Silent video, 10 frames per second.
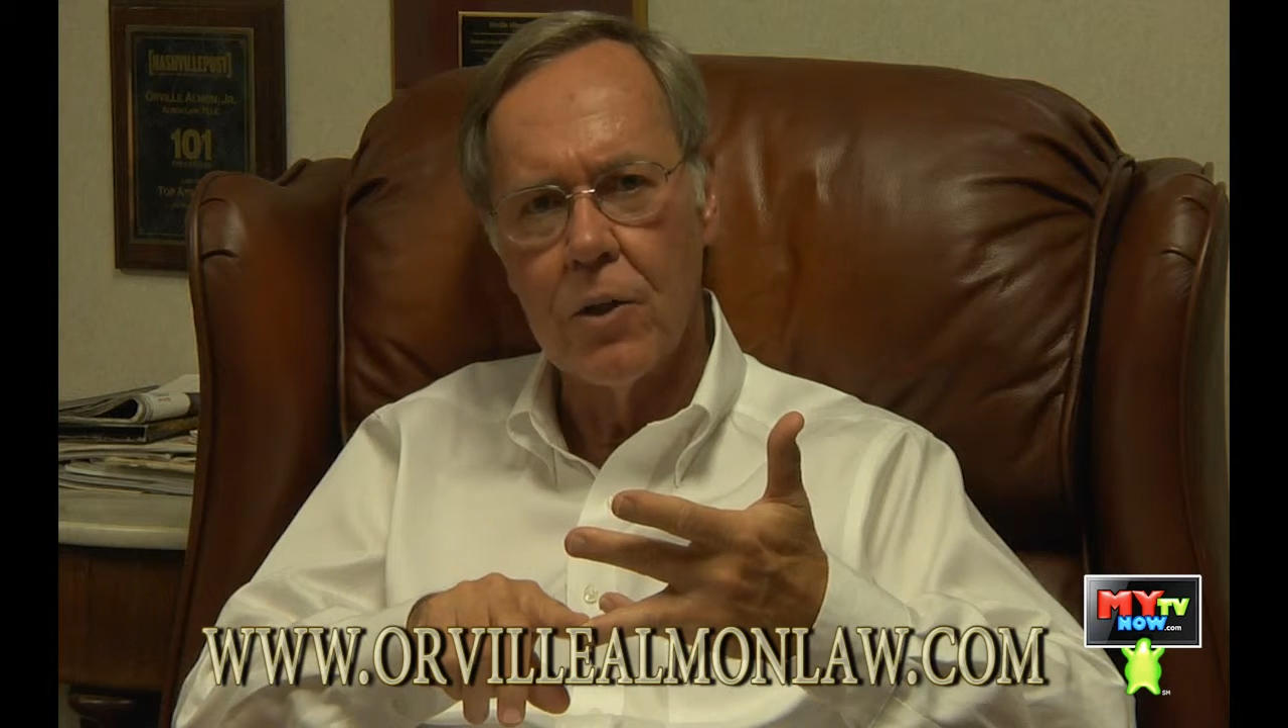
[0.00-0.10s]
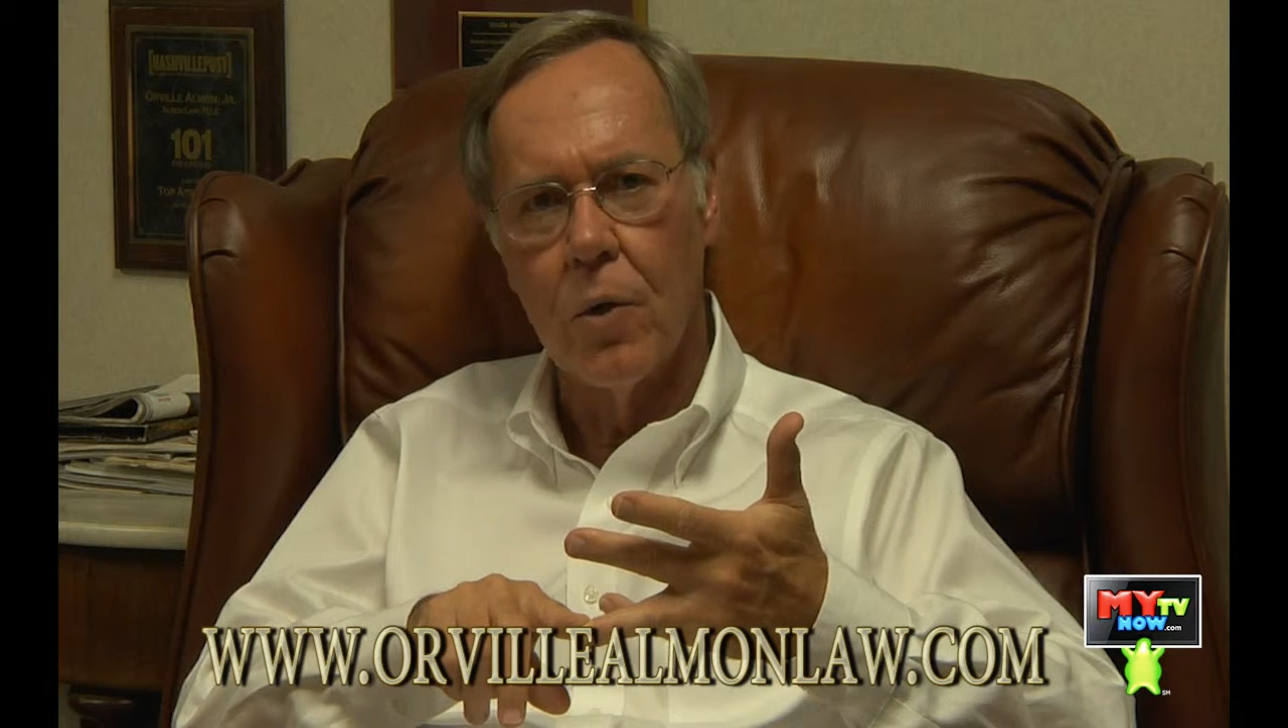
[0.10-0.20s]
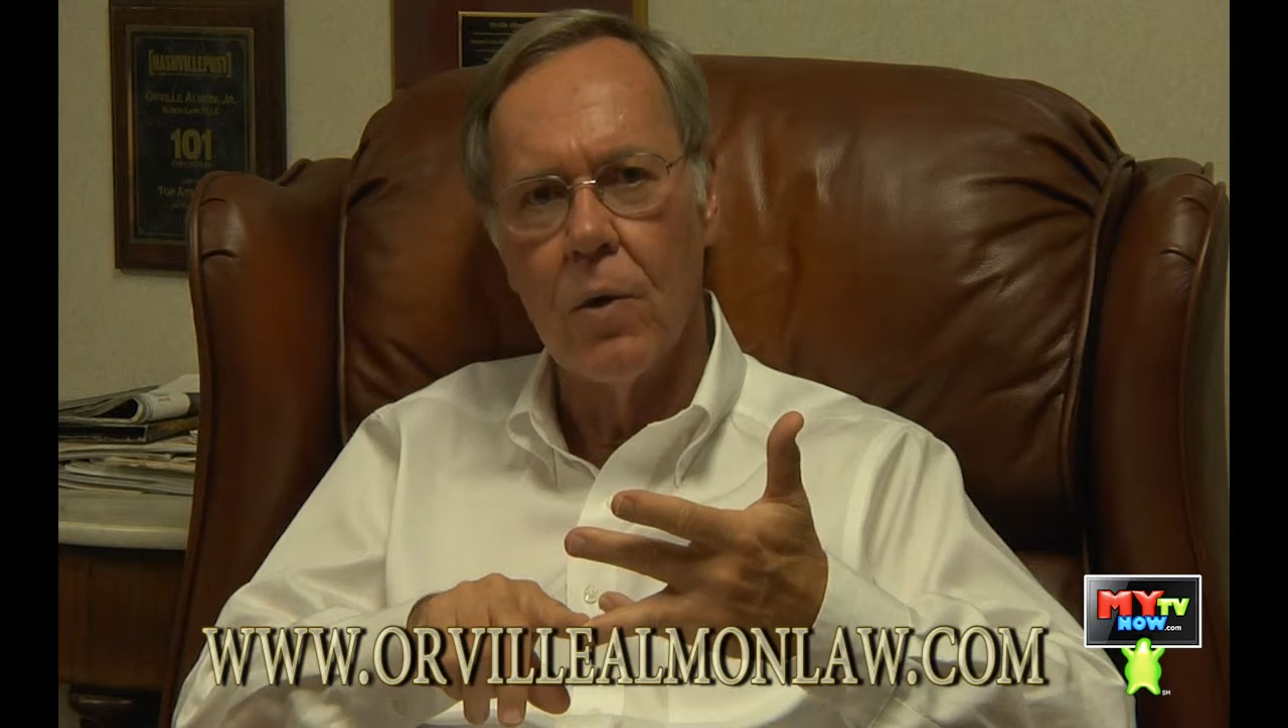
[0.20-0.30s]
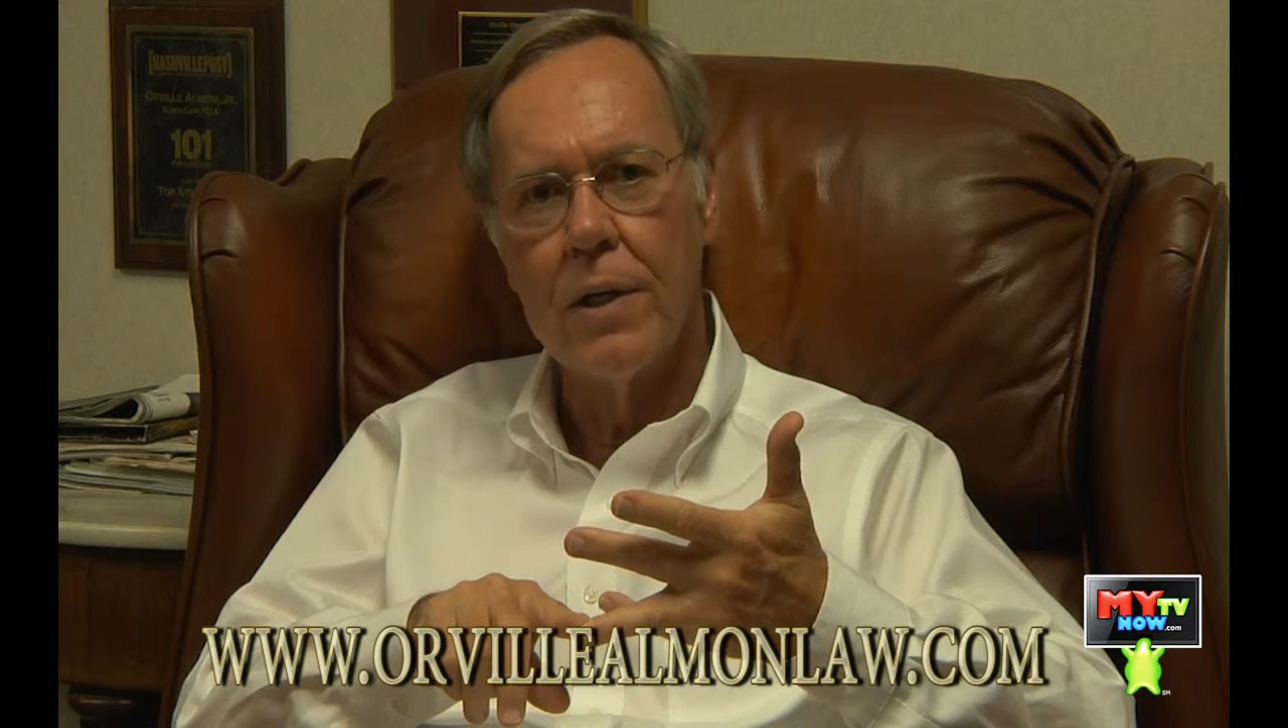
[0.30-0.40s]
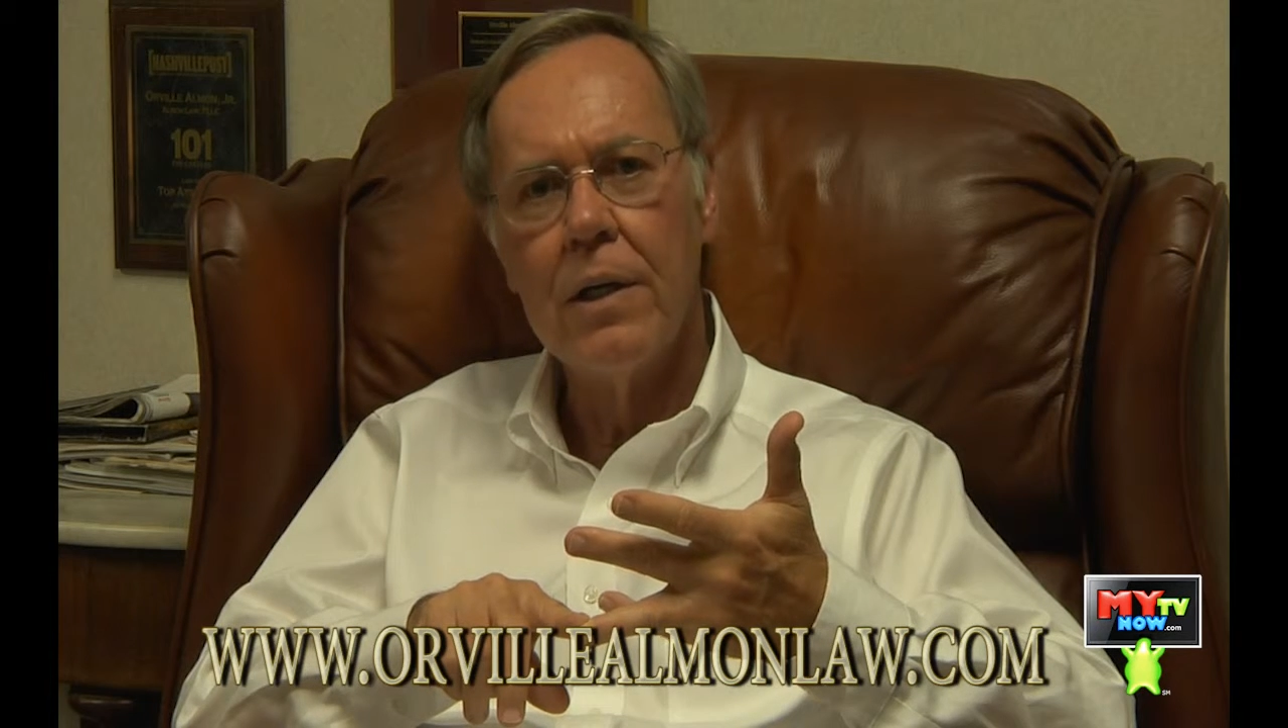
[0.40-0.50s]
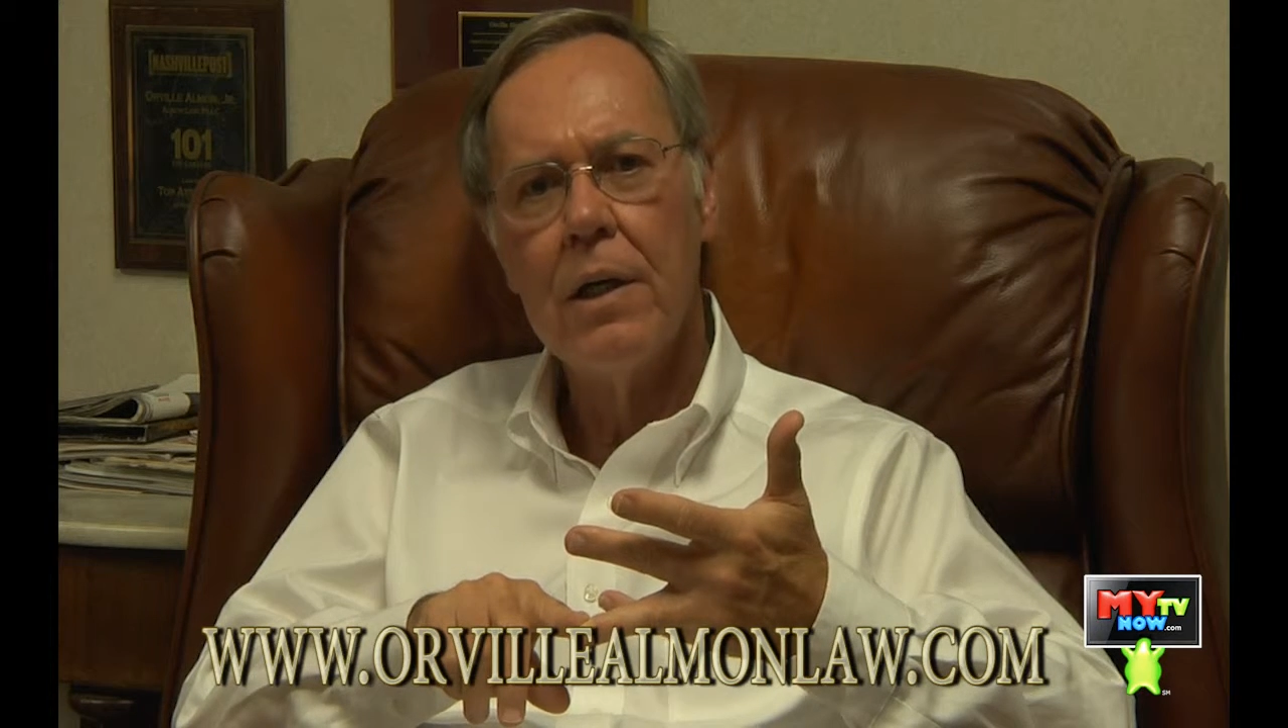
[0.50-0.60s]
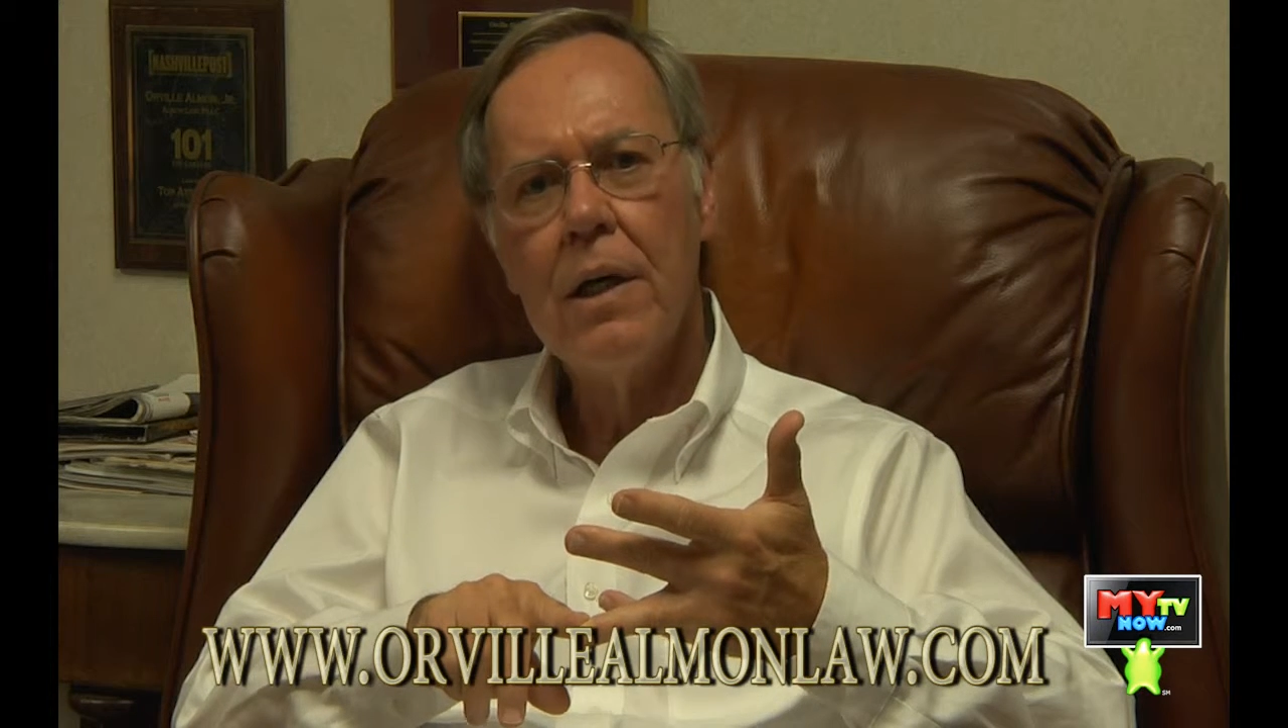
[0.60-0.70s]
on